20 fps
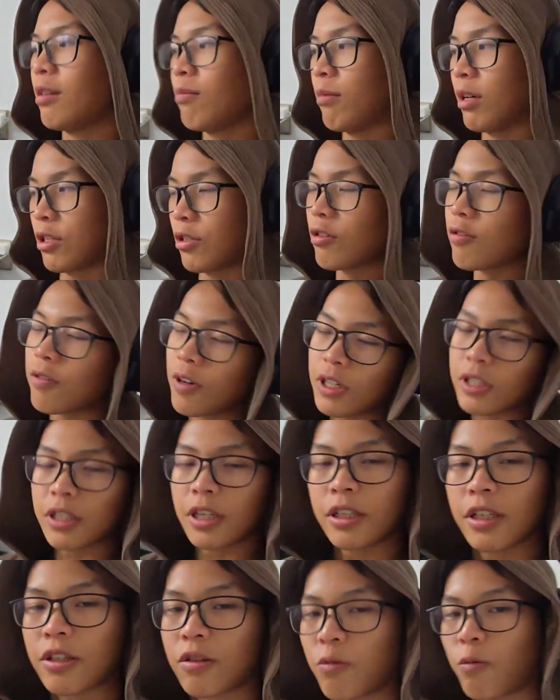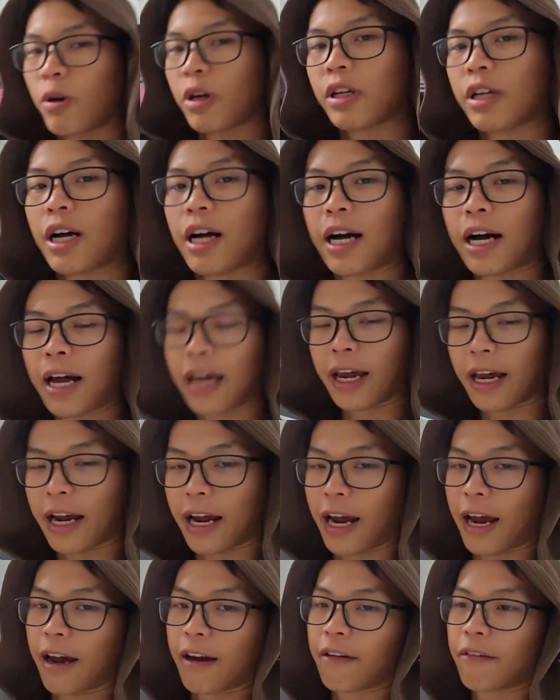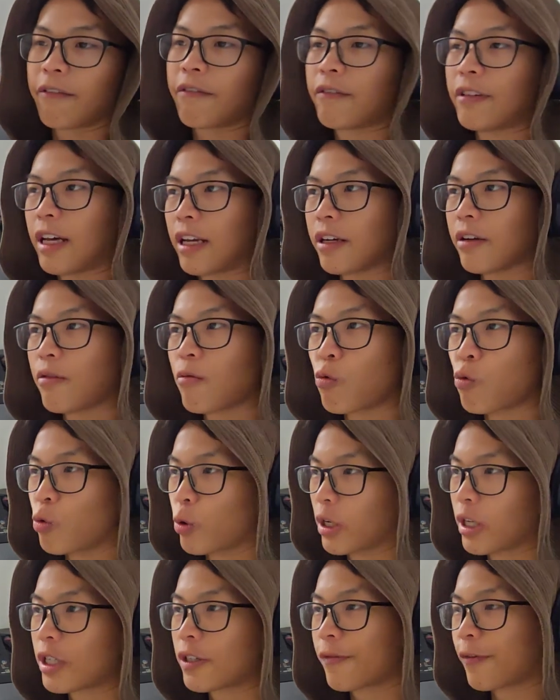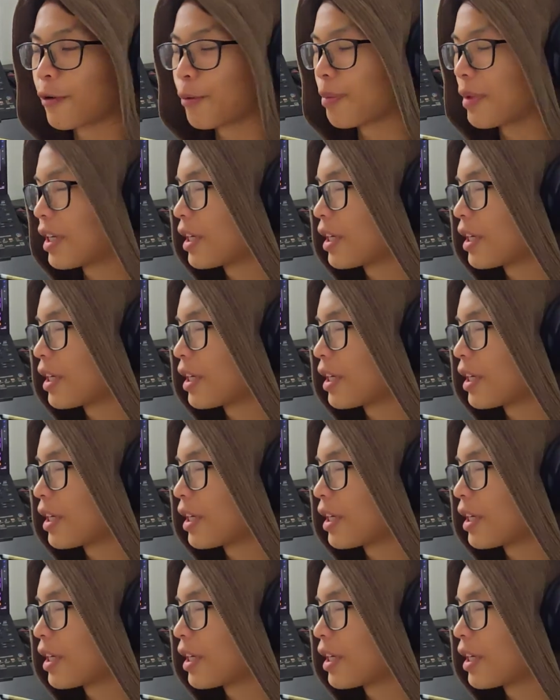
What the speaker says: But so far, this is what I have that works for